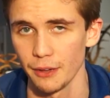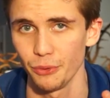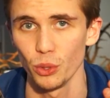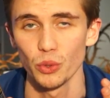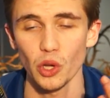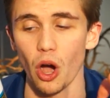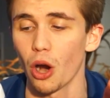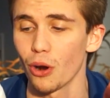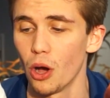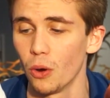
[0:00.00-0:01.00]
if you use
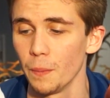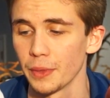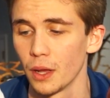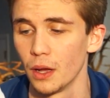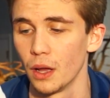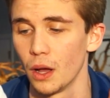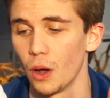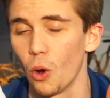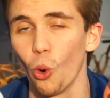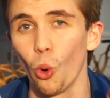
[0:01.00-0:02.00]
RO
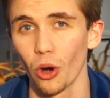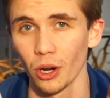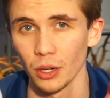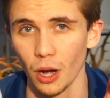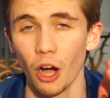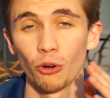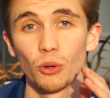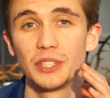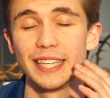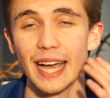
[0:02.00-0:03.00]
or
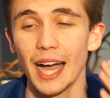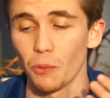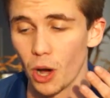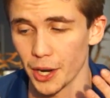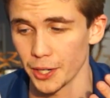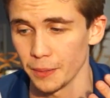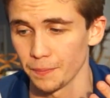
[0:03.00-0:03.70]
RODI water